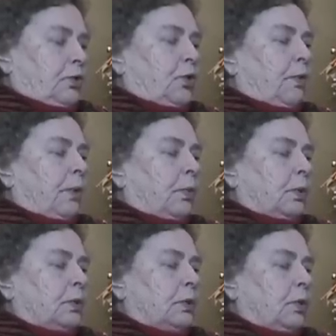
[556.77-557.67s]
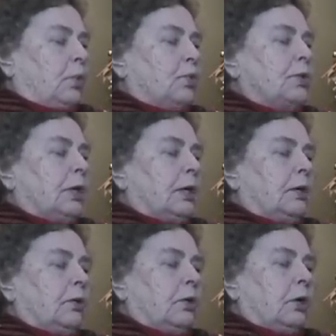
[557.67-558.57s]
German was losing,
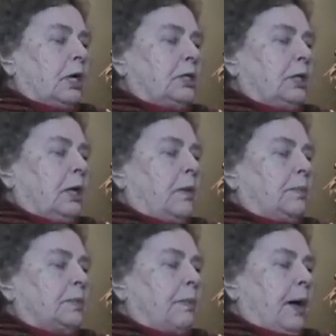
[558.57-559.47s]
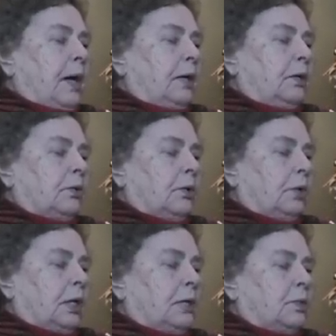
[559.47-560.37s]
you know, Russian comes back, you know,
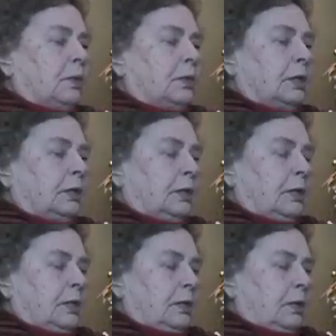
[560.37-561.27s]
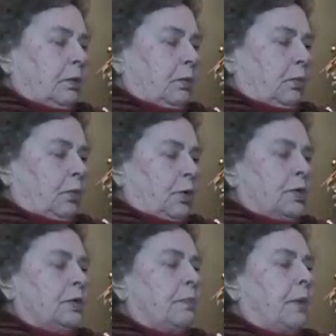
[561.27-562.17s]
that was a, the
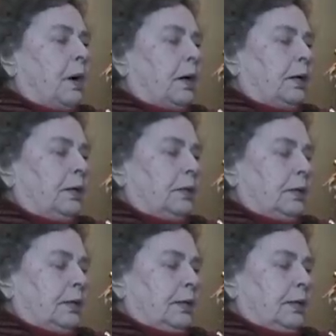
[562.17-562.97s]
worst part.